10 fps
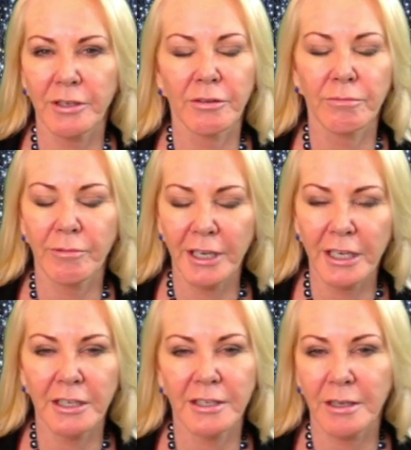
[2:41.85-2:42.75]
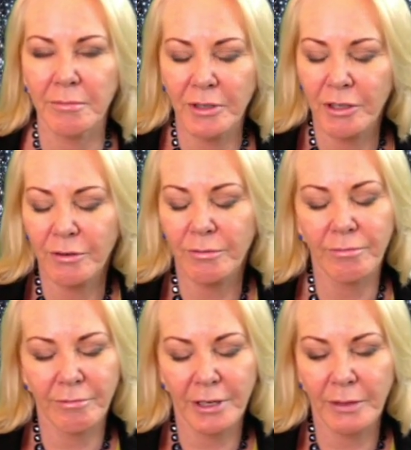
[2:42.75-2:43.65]
You know, really
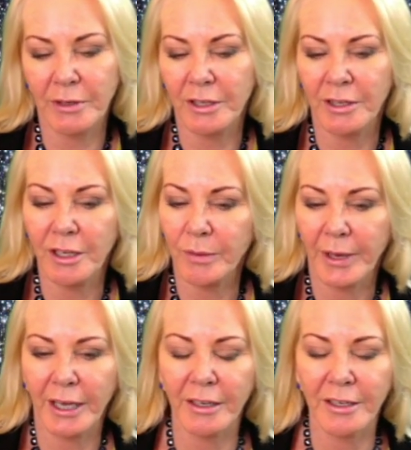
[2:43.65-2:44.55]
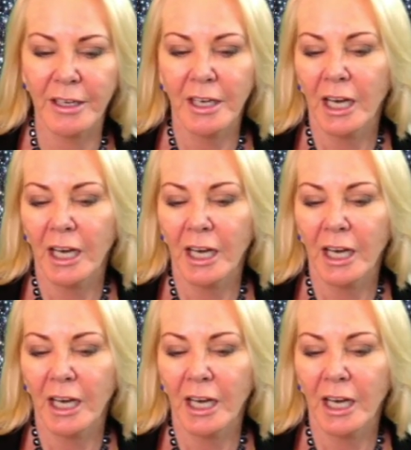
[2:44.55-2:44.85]
when you think about it,